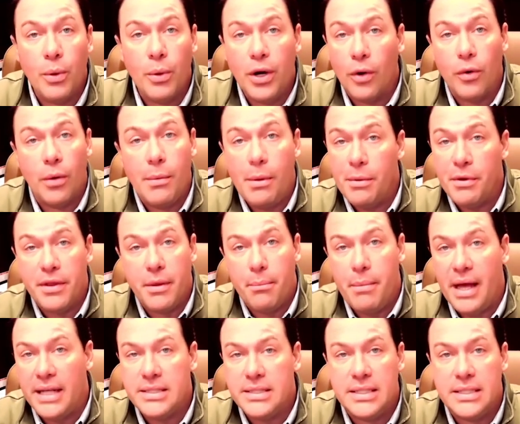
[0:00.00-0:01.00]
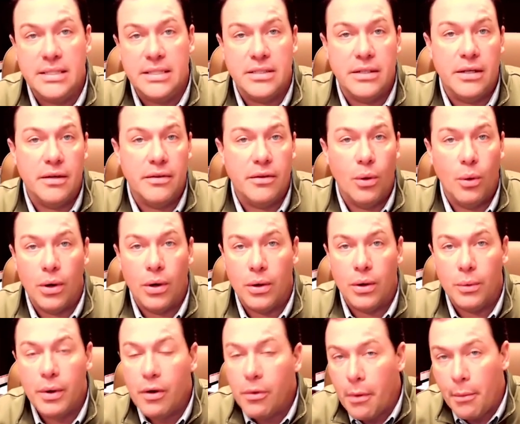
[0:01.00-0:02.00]
We don't remember the Betsy's of the
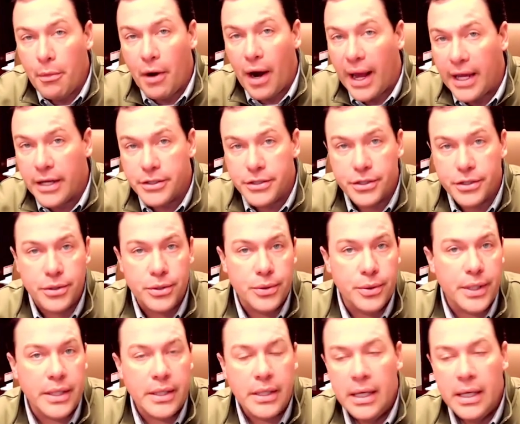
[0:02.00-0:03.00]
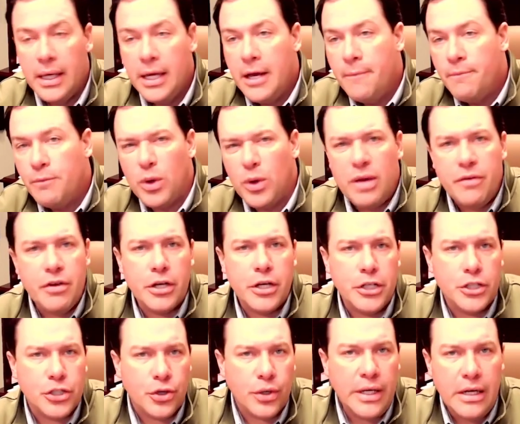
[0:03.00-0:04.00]
world. We remember Andrew and you know, even
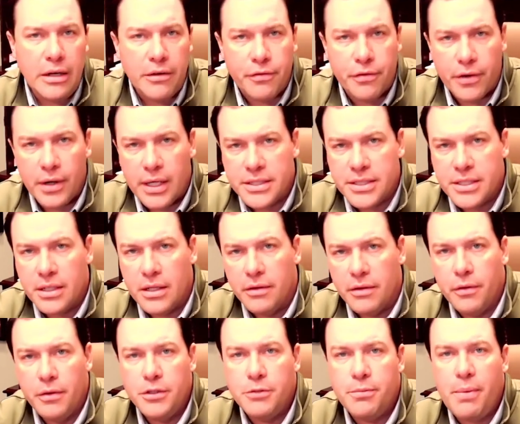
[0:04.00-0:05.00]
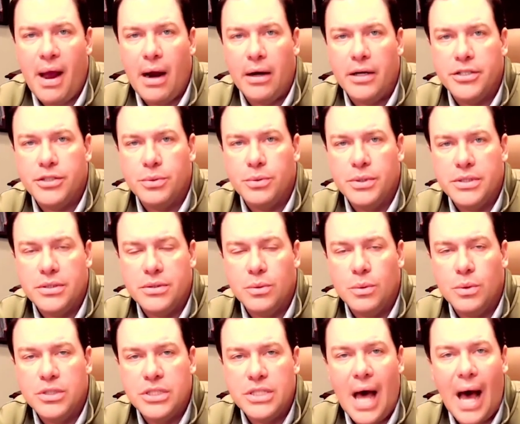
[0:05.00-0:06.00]
Katrina for us in Lafourche Parish was
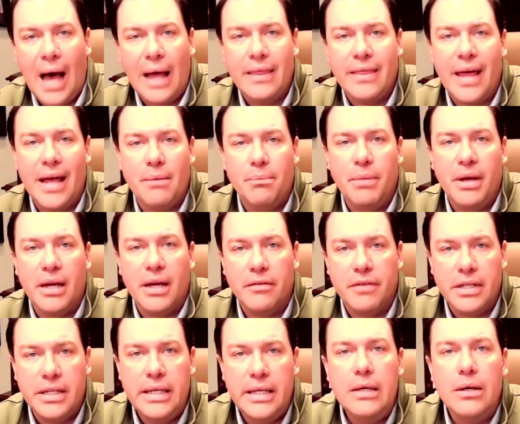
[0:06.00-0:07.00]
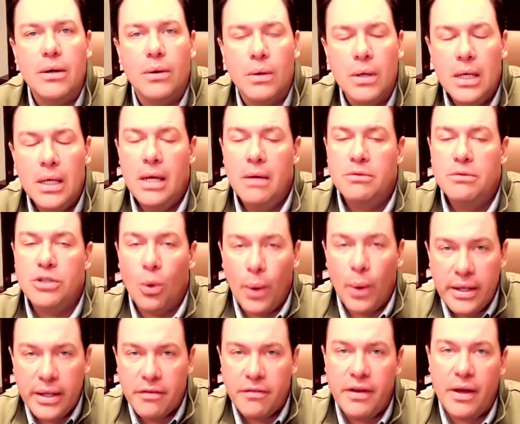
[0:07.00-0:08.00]
was not that big of a deal. So
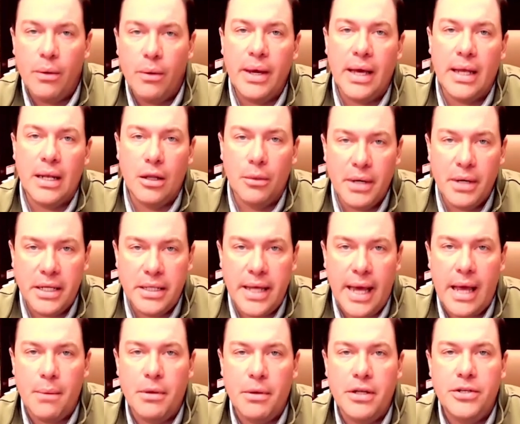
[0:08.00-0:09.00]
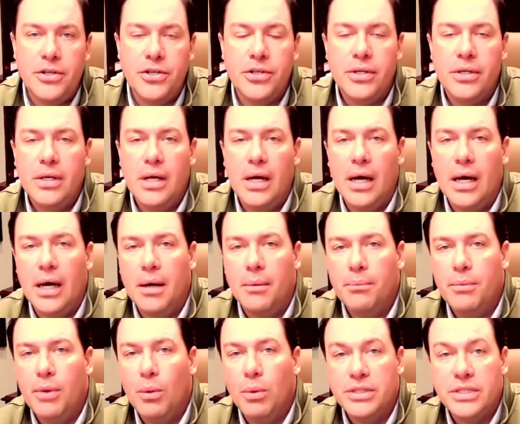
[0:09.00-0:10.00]
wind event, we had a little bit of damage, um,
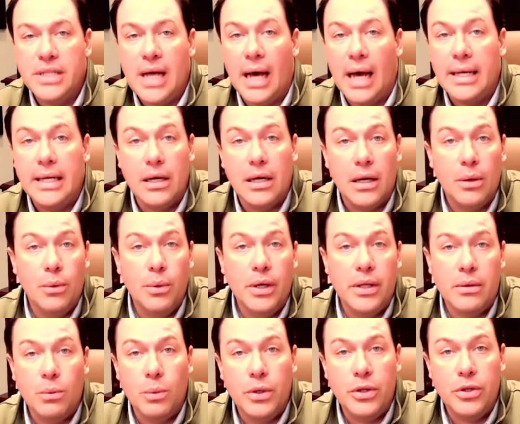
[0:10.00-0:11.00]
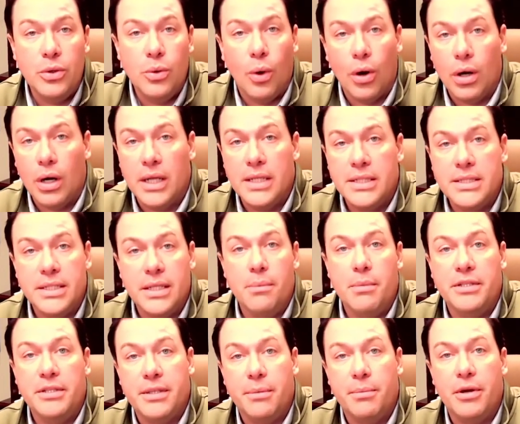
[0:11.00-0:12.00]
but was not nearly what, what New Orleans and the
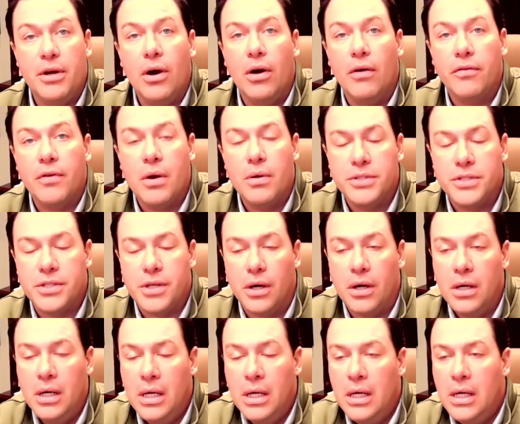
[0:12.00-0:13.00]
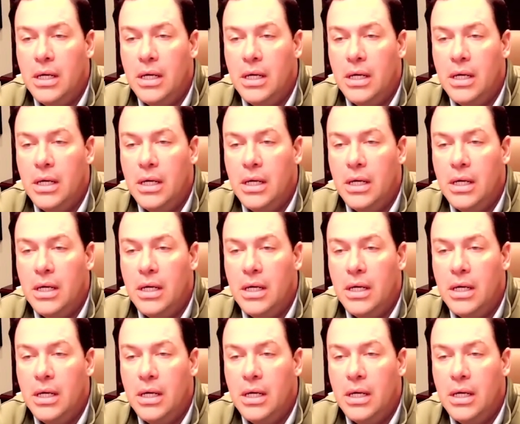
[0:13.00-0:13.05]
Mississippi Gulf Coast saw.